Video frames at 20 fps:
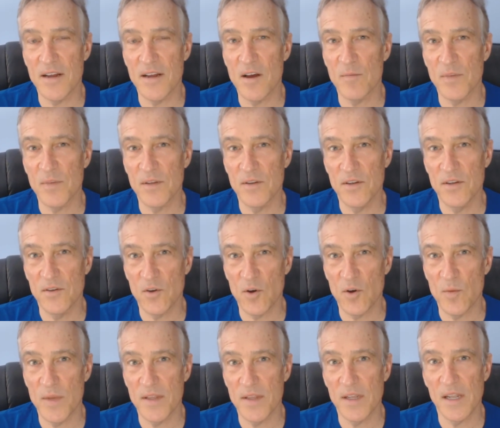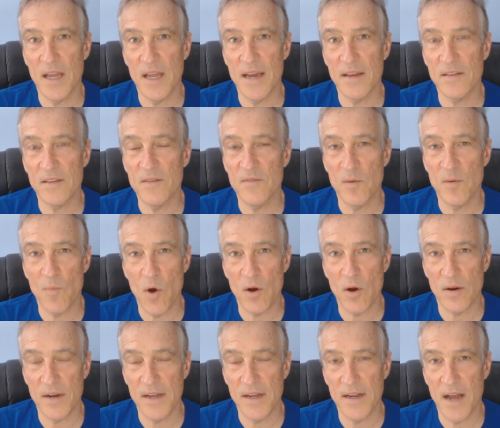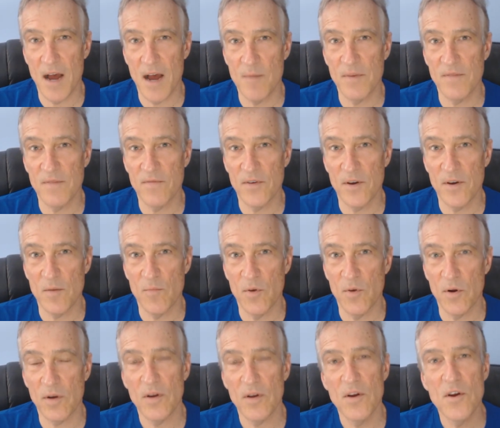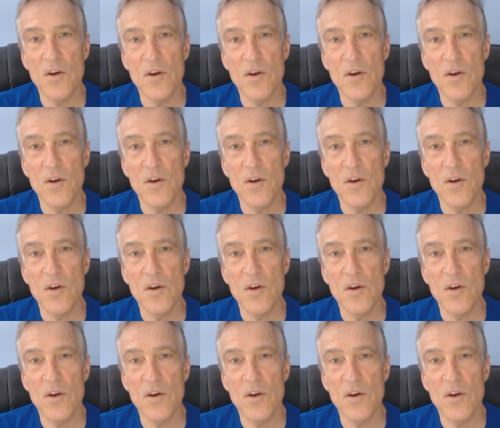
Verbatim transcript: to help you determine the length of your marketing copy for your book.